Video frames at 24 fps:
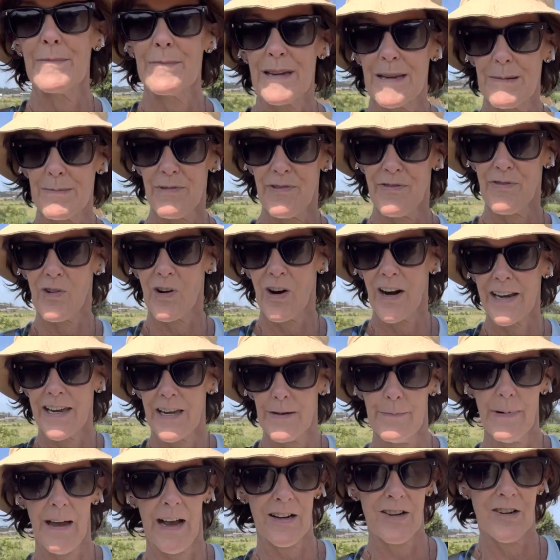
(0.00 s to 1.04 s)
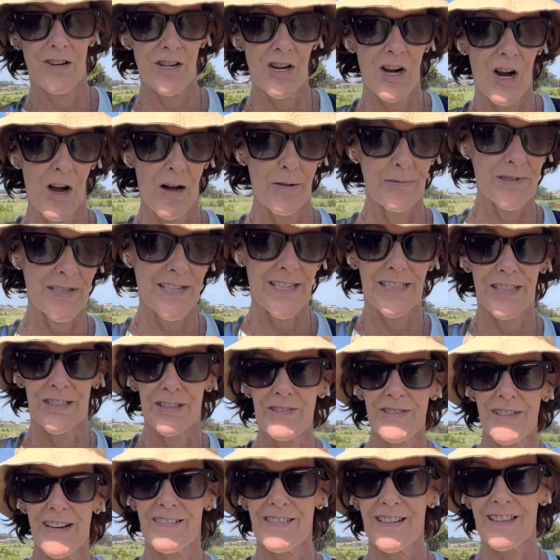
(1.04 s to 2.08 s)
be before I get back on
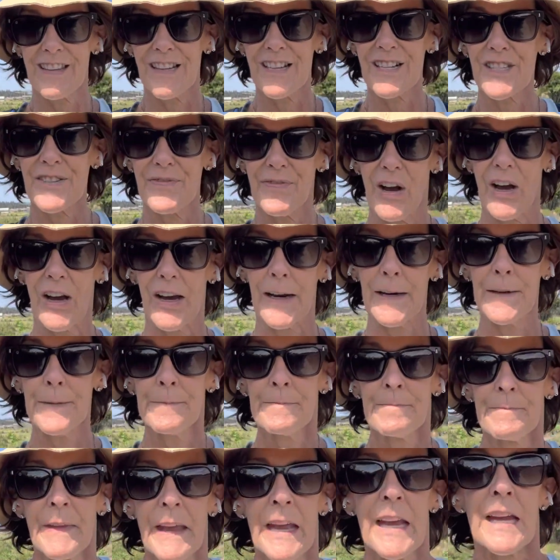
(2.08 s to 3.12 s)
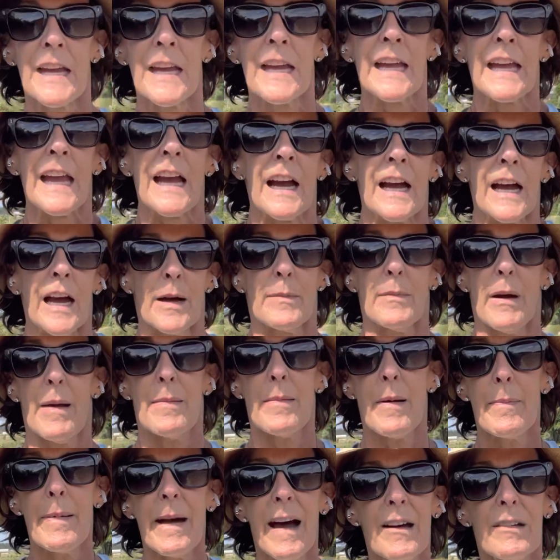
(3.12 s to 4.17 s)
cobblestones. Everything's fine. I'm
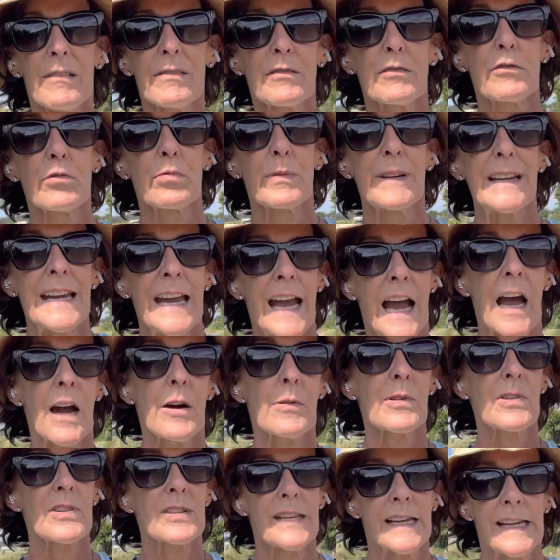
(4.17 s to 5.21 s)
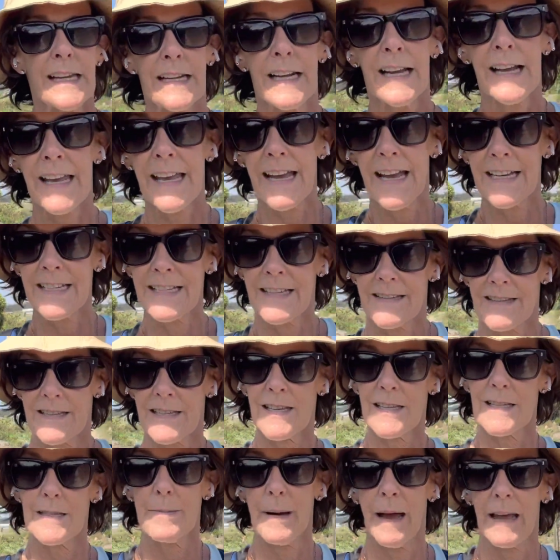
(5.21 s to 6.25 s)
about 3 hours in, I guess, and this
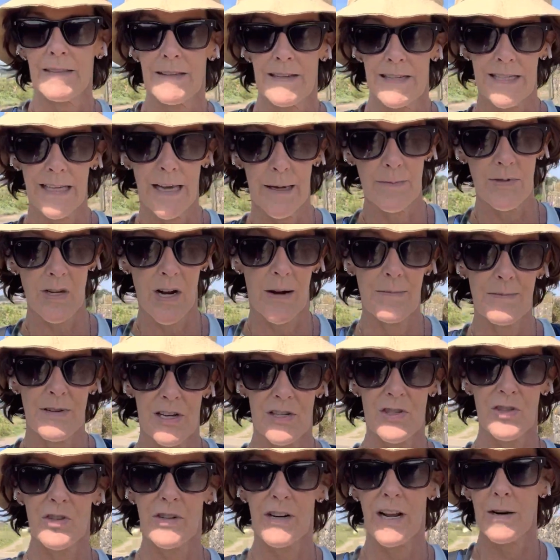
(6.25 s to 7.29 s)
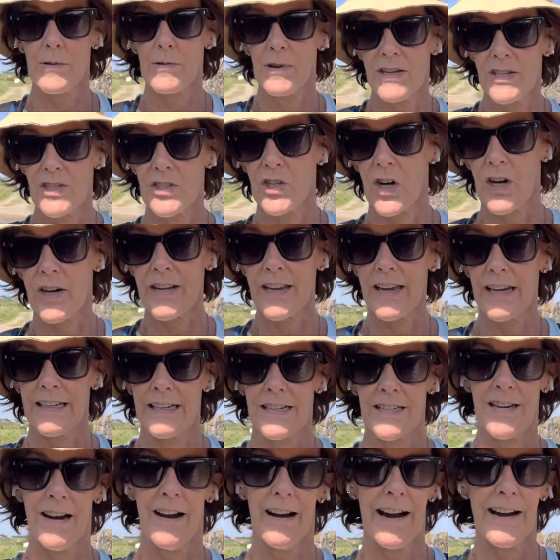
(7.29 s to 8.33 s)
is about the same time yesterday where I started getting
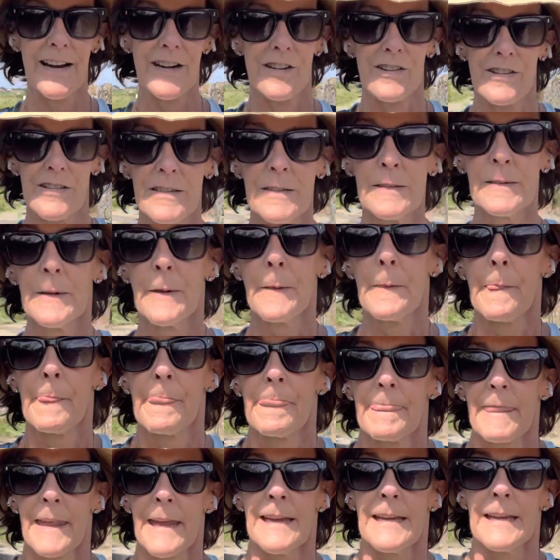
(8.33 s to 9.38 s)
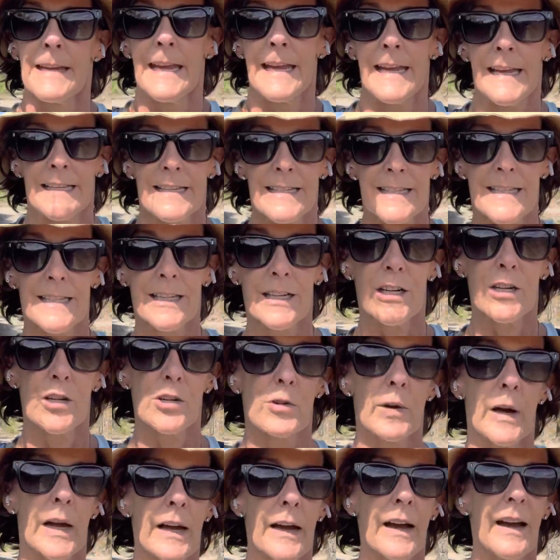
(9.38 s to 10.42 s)
tired. And so
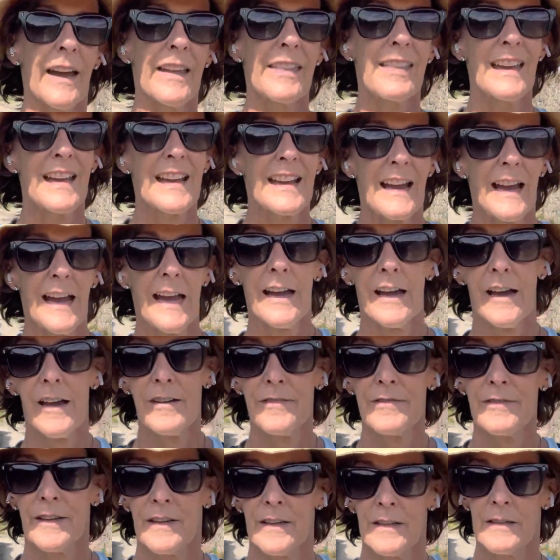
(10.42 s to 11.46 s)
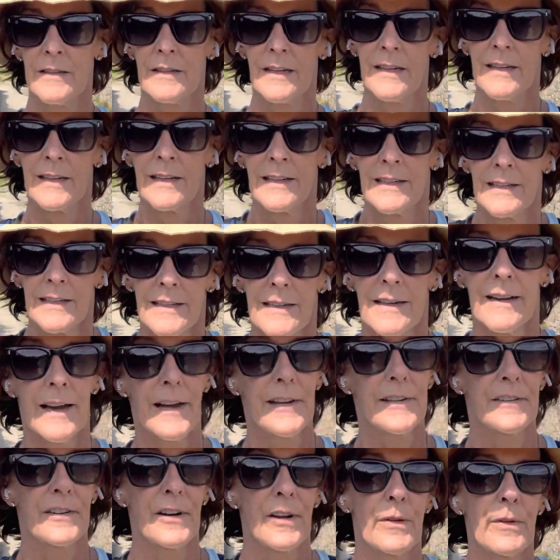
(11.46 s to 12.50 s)
I think I have,
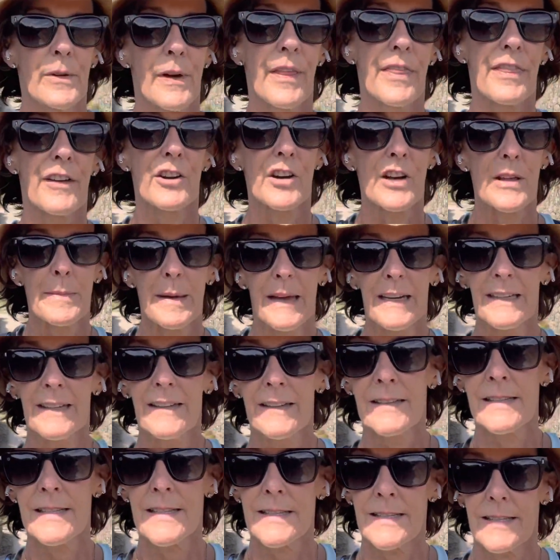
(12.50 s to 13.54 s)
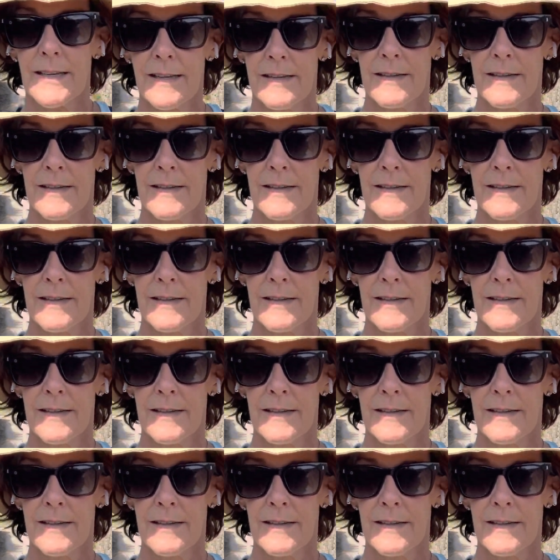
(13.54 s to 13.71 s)
30 minutes